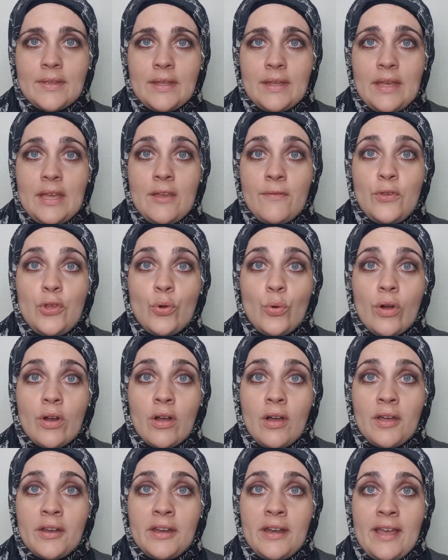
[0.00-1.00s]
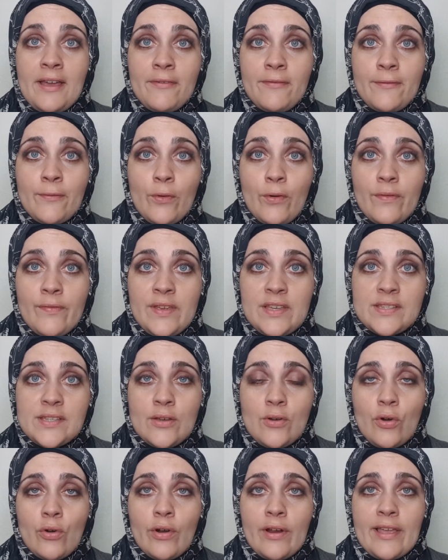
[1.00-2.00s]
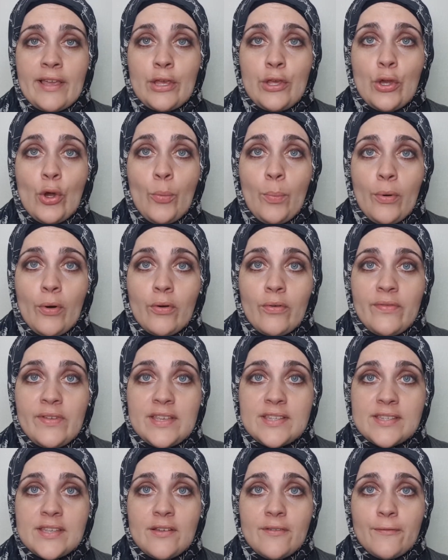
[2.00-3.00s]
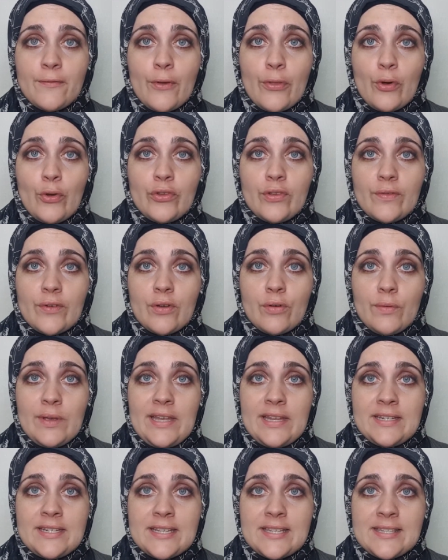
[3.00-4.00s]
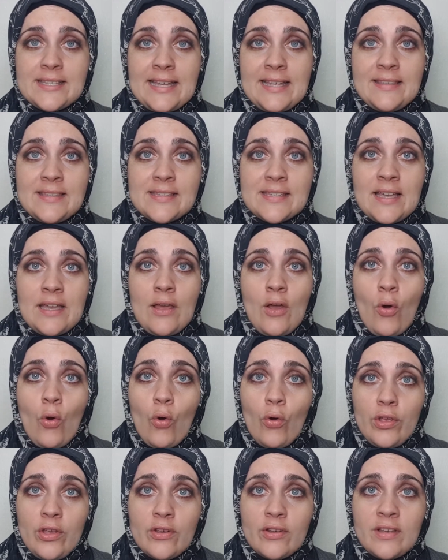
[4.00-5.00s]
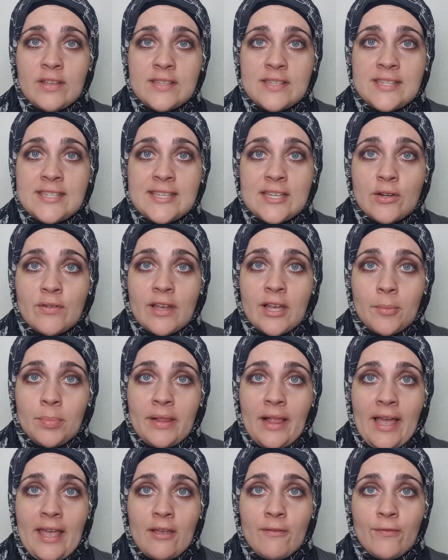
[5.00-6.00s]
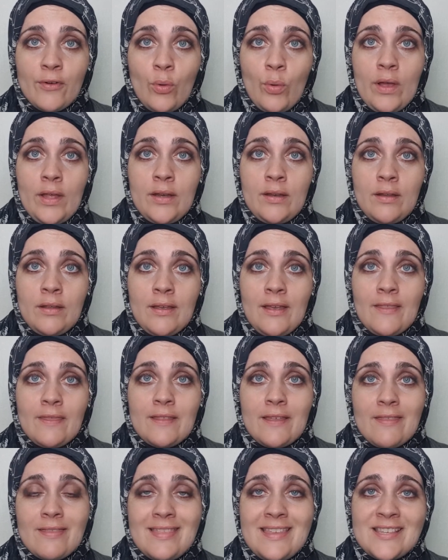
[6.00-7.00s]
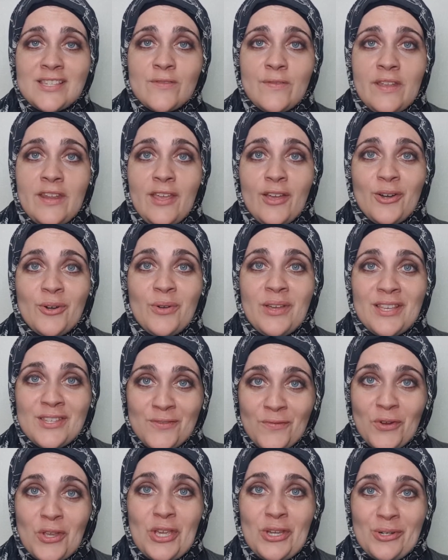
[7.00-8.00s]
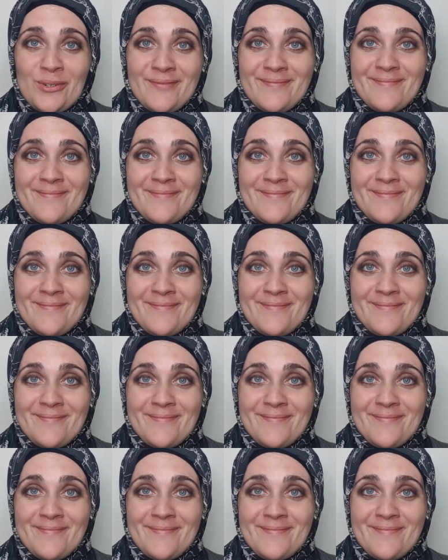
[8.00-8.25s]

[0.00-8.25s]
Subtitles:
If you are on an F4 visa or a Gyopo visa for those of Korean descent, or you're considering applying for one, then this video is for you.